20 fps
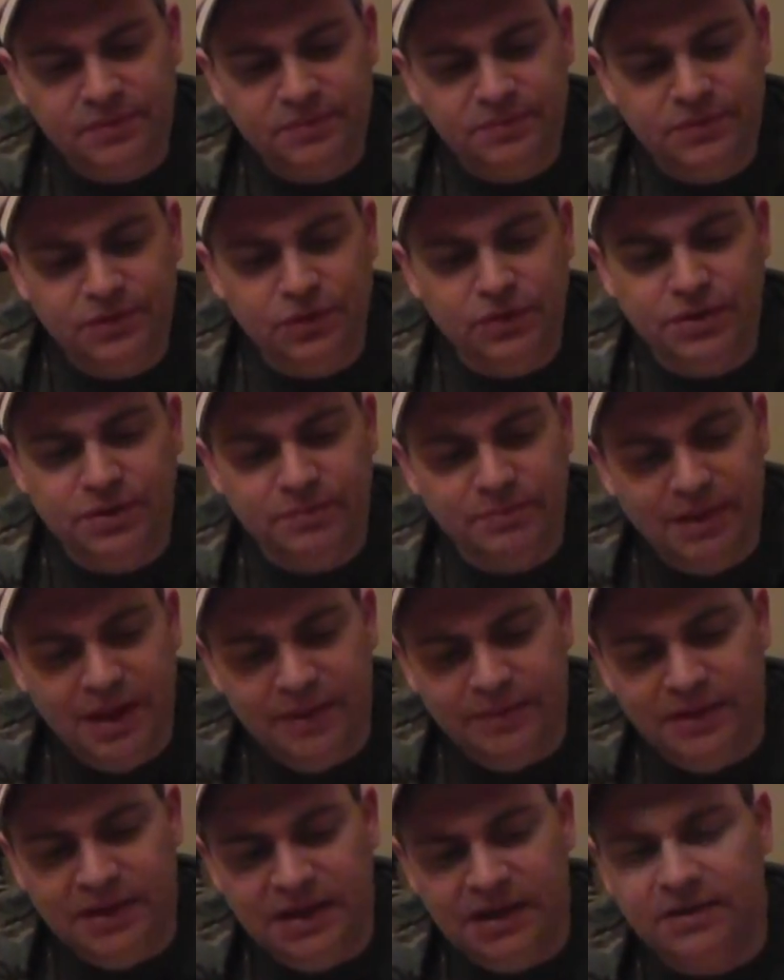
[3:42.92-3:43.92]
You can
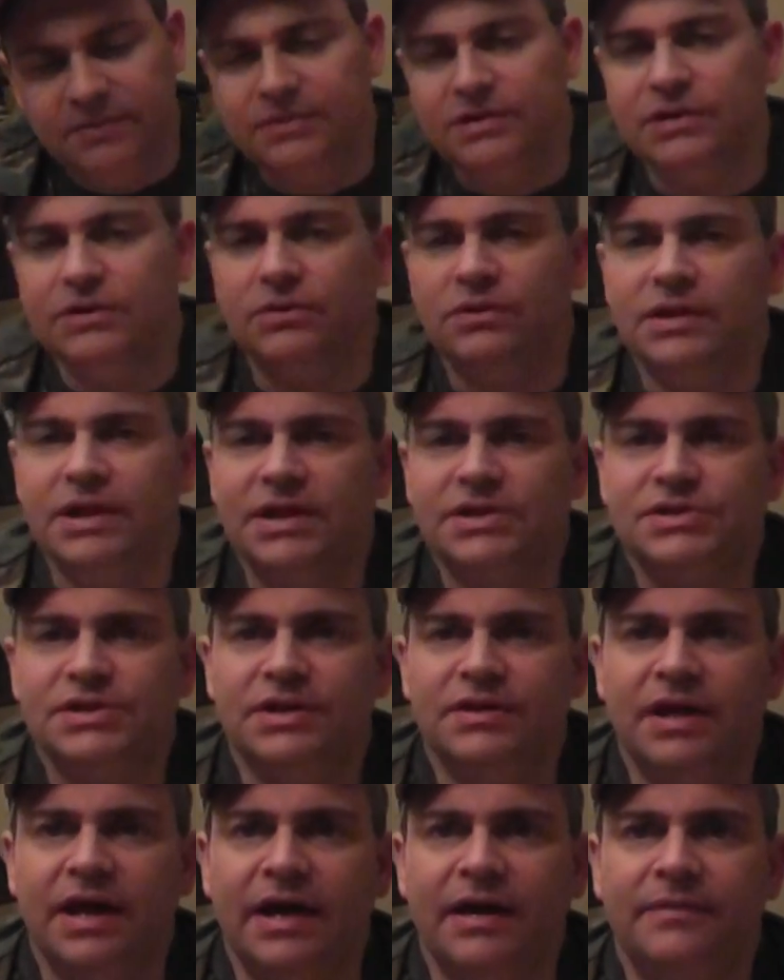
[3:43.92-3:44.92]
maybe get them a little less
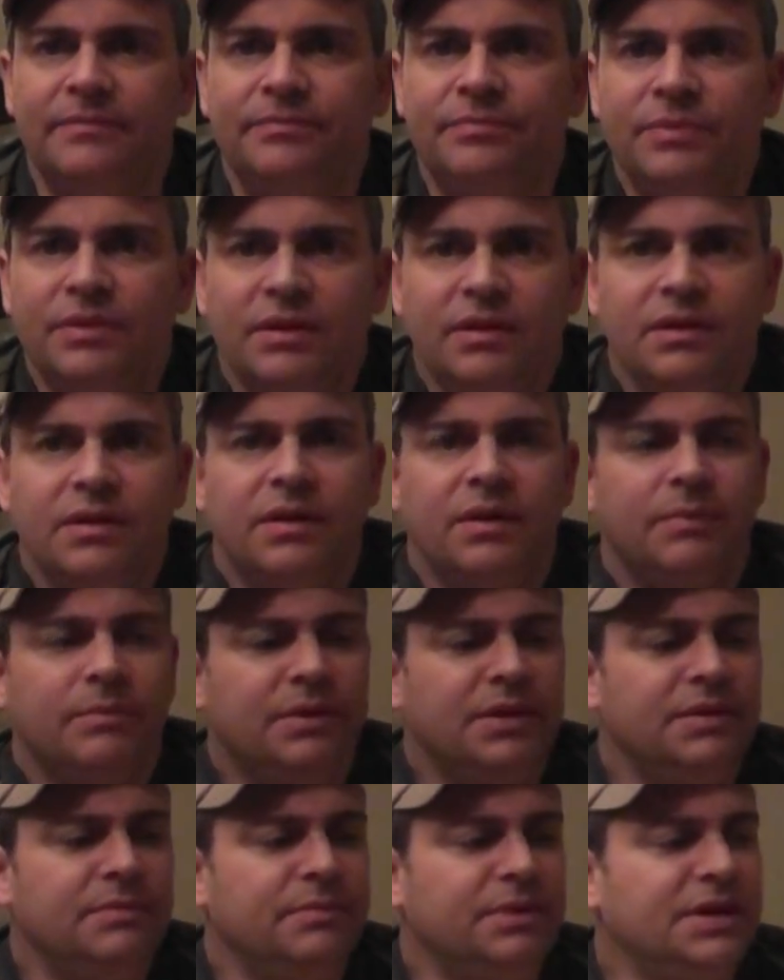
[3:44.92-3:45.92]
than that.
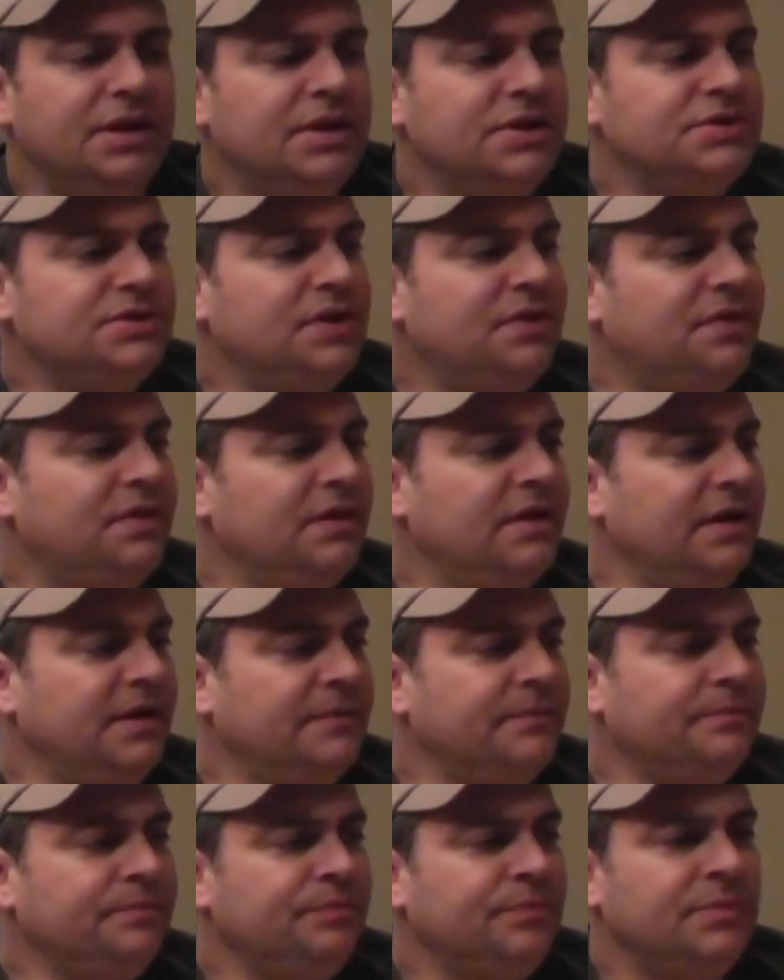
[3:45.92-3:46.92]
But here's the thing.
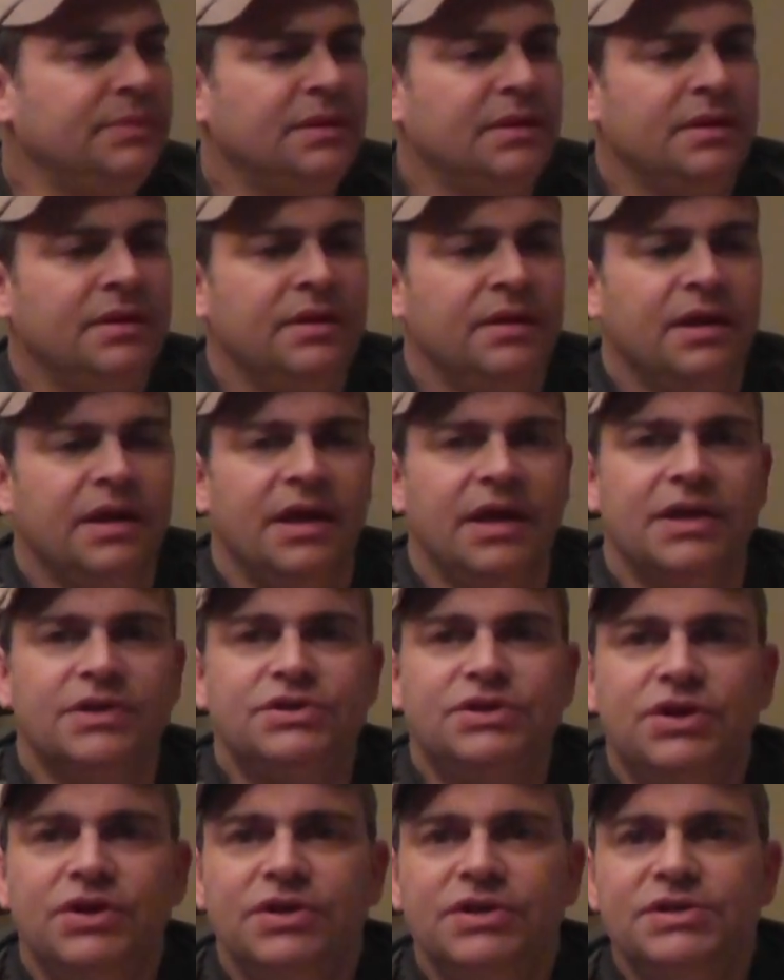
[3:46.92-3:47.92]
As
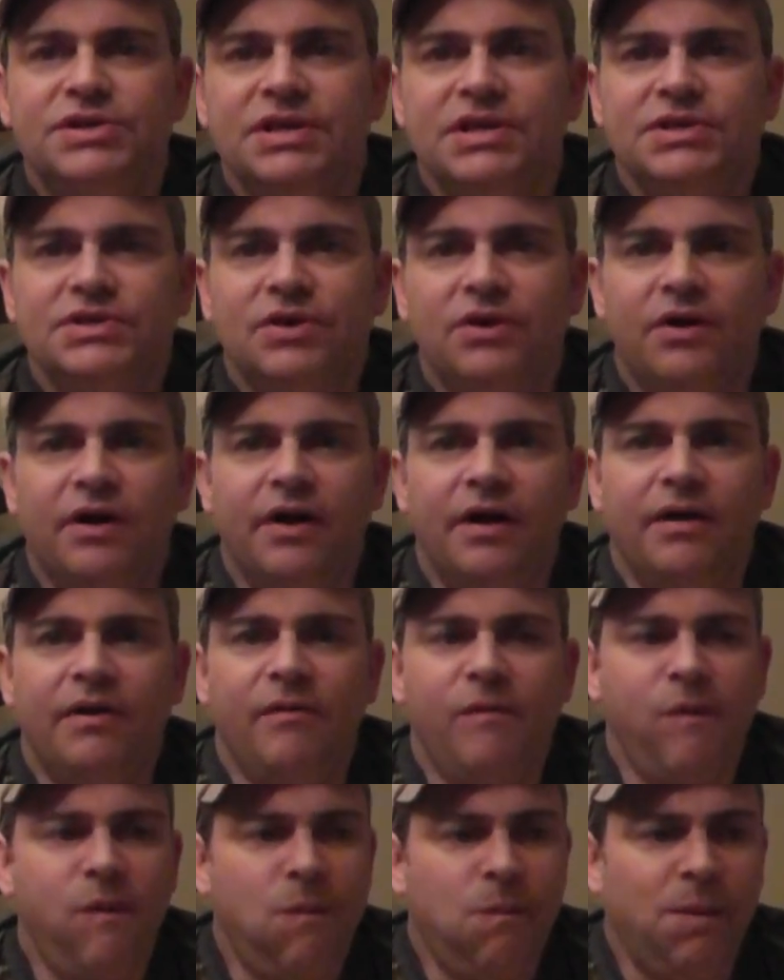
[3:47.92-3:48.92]
good as these are,
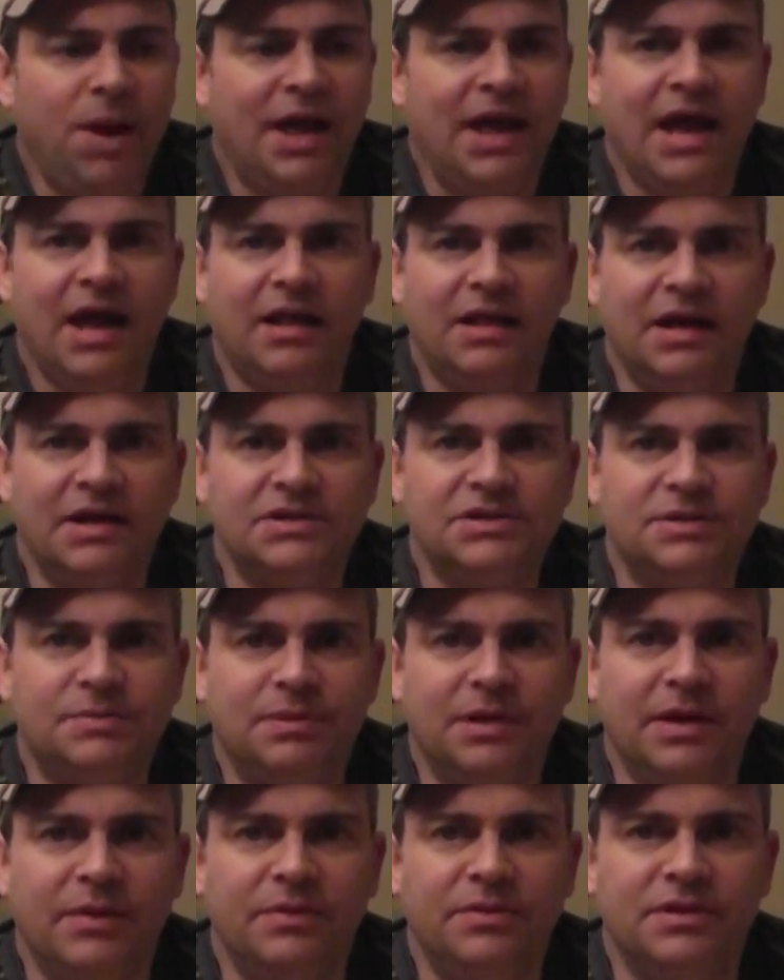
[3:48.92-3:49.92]
my cat likes to
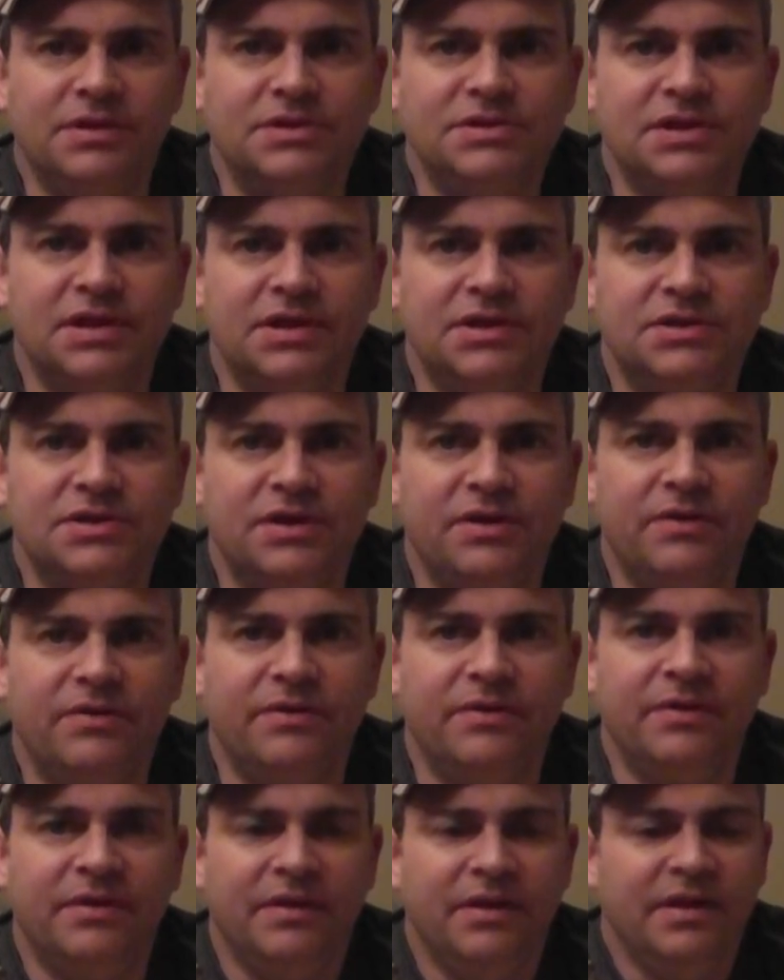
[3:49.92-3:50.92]
play with this thing, so.
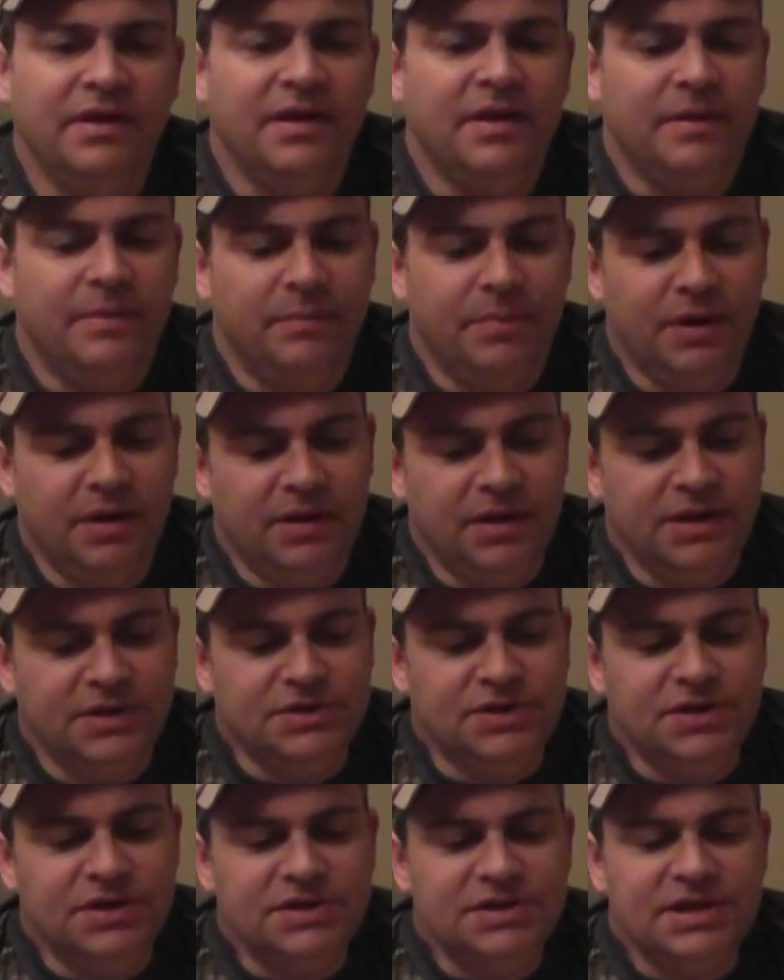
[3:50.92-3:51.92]
But
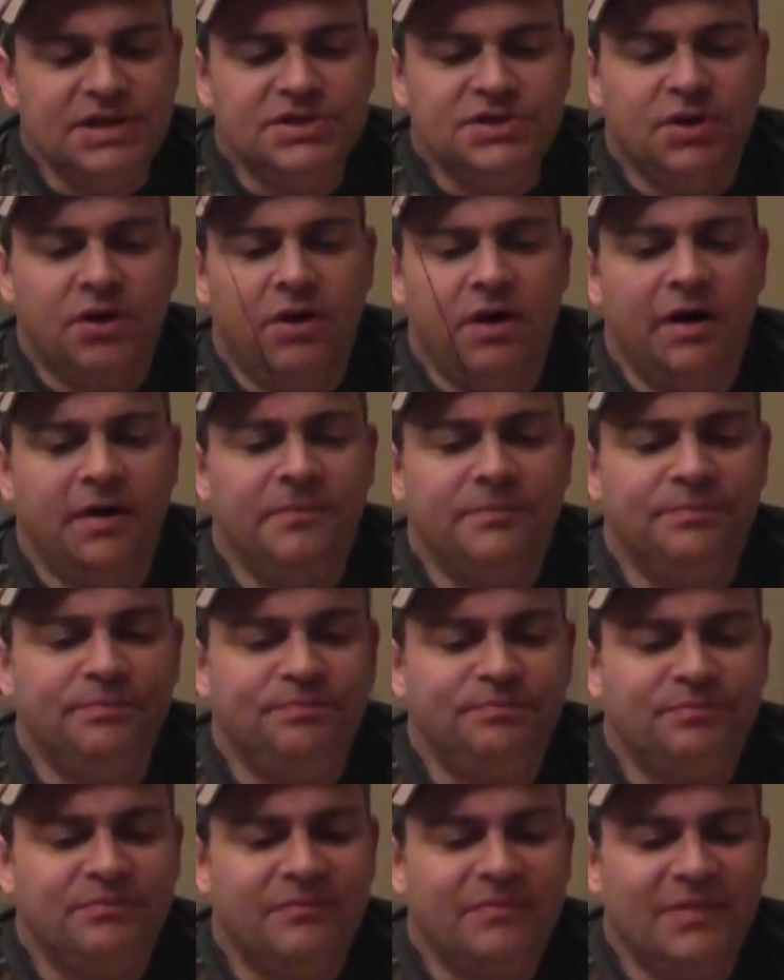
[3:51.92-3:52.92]
as good as these are,
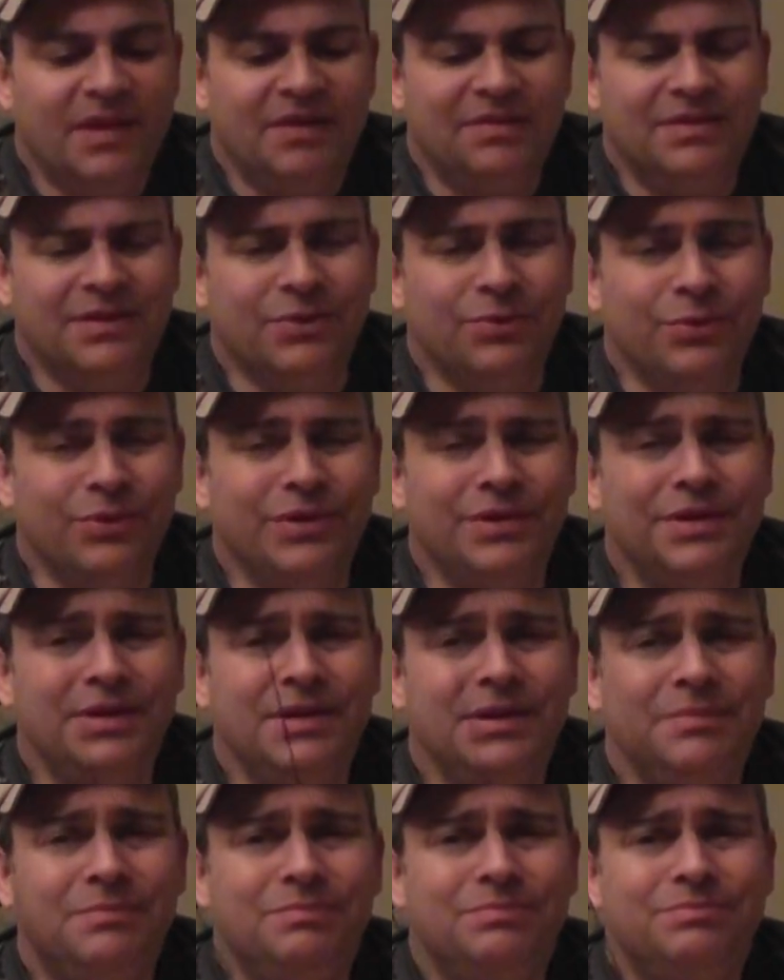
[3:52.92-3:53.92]
they're
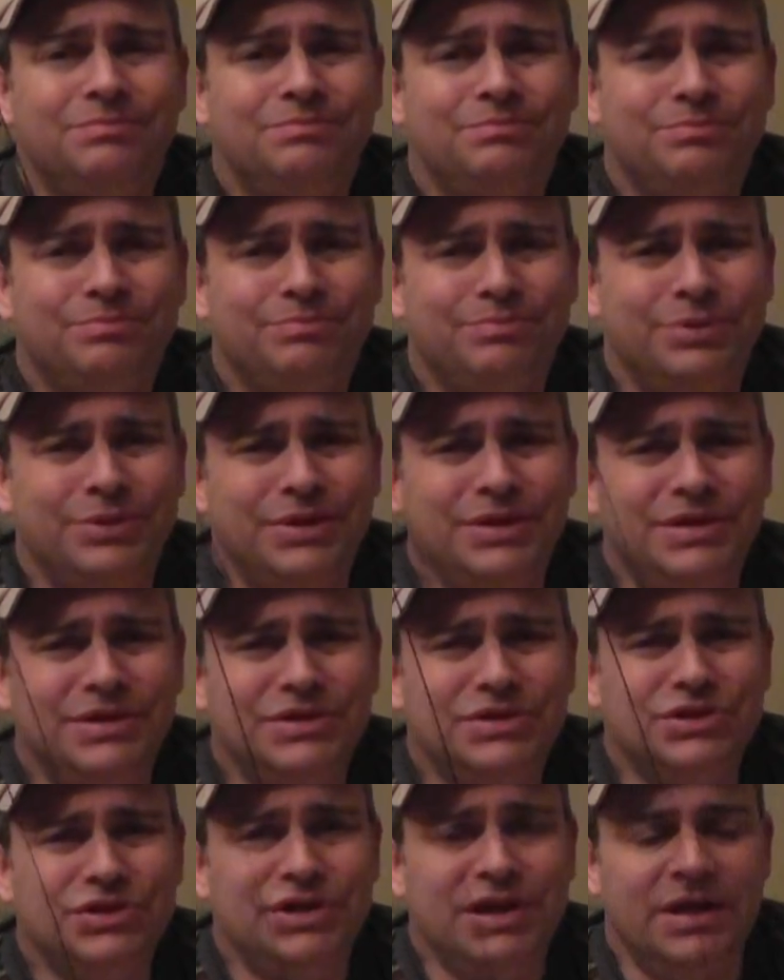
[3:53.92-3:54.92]
really pretty
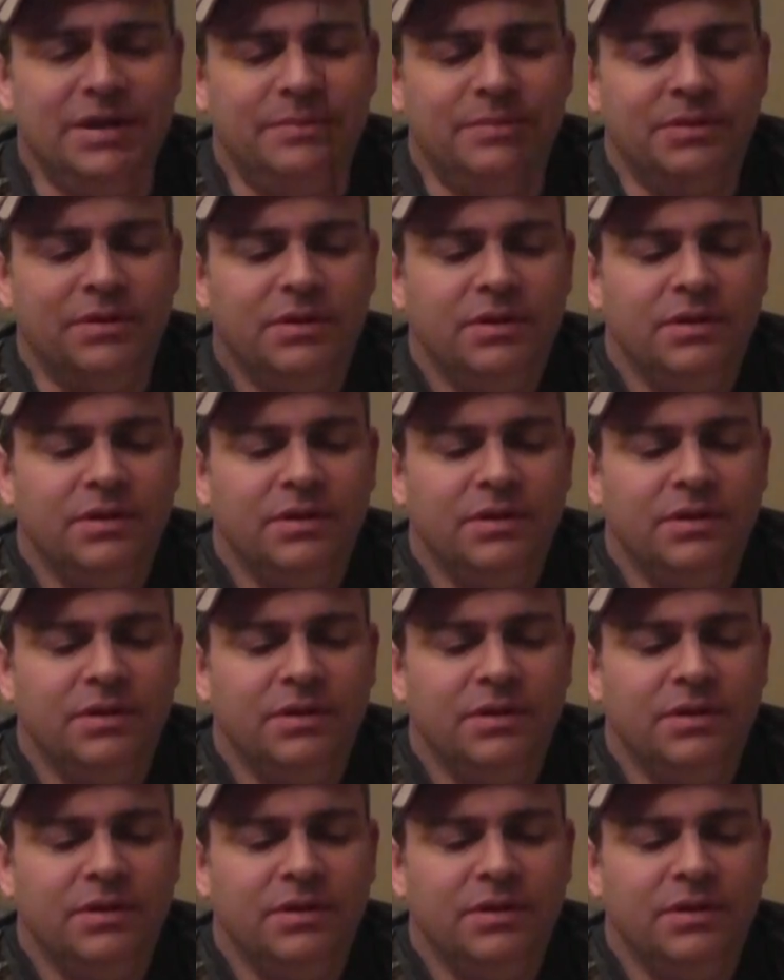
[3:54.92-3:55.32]
cheap.